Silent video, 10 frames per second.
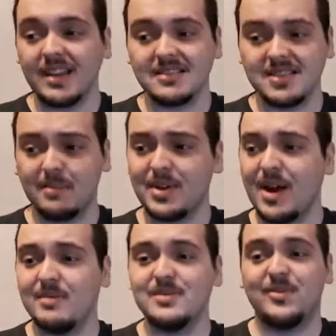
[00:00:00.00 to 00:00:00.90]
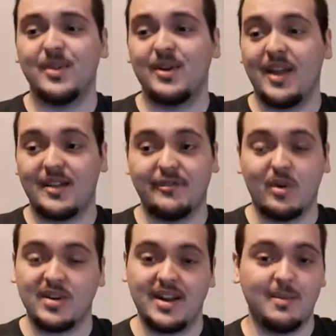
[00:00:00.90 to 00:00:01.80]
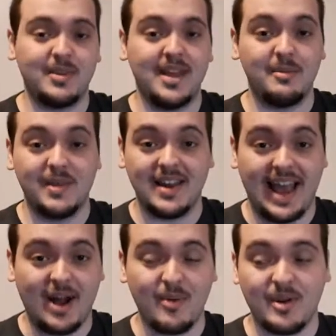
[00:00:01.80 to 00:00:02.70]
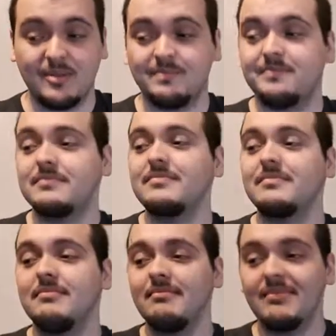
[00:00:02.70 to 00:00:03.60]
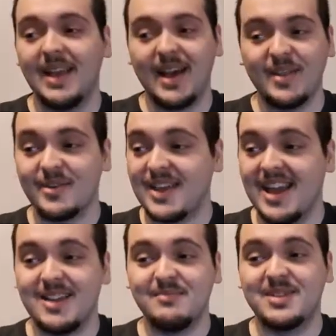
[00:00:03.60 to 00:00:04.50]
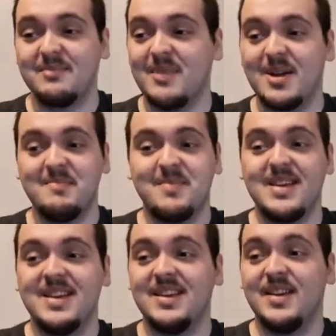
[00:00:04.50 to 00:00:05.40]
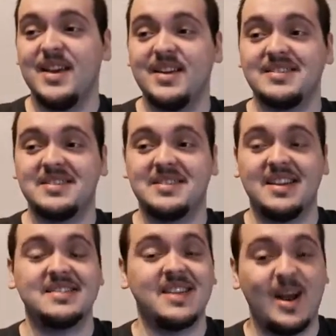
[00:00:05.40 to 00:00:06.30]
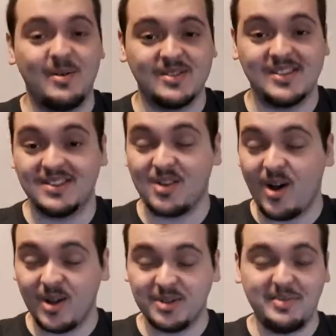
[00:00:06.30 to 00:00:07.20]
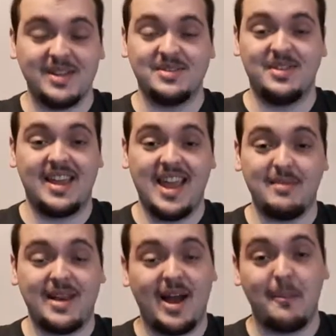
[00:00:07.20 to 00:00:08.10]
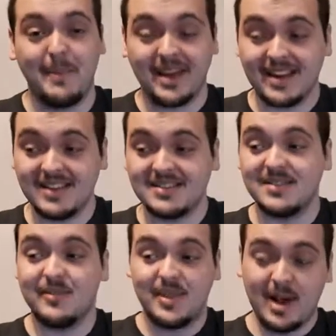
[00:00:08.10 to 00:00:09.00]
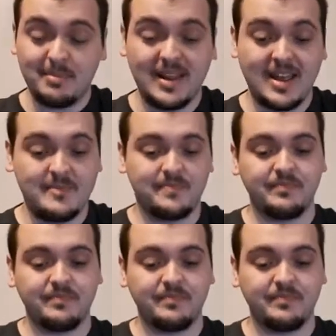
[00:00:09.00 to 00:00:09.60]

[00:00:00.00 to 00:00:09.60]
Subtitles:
Sometimes for like a Fortnite update, it'd be an hour. Other games, it might be 6 hours. It all depends on the game and how big it is for the update.